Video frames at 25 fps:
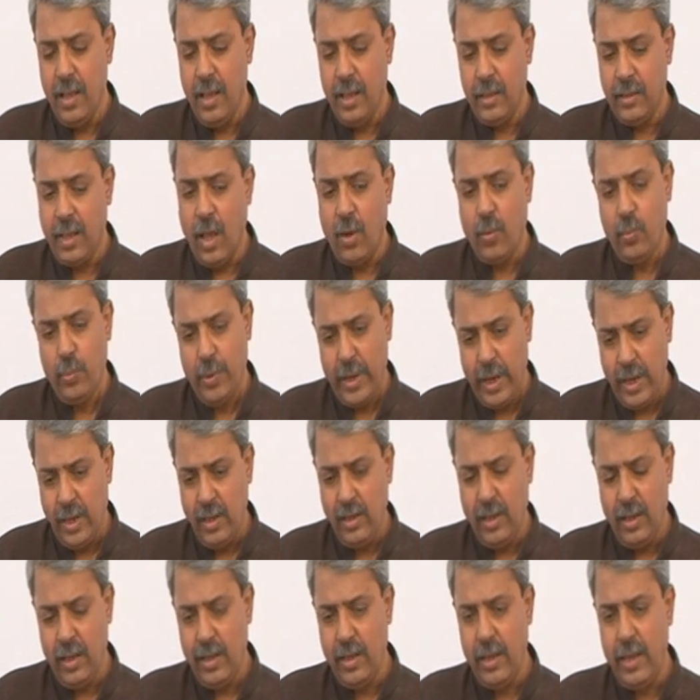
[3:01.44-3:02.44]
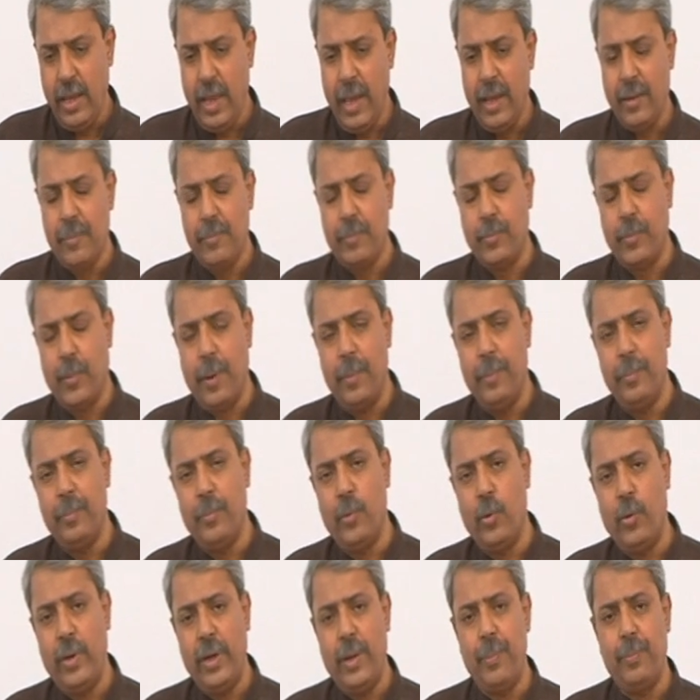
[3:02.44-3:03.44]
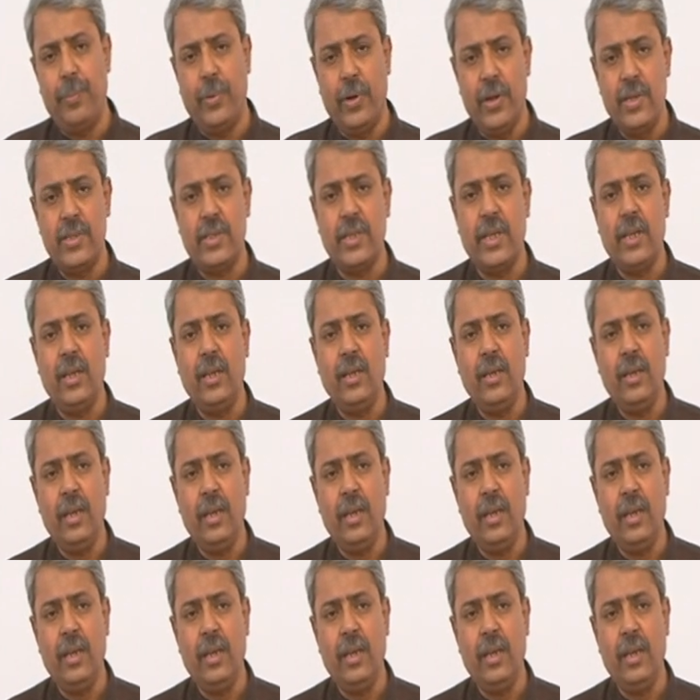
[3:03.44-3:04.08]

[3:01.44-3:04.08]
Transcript: Now when a person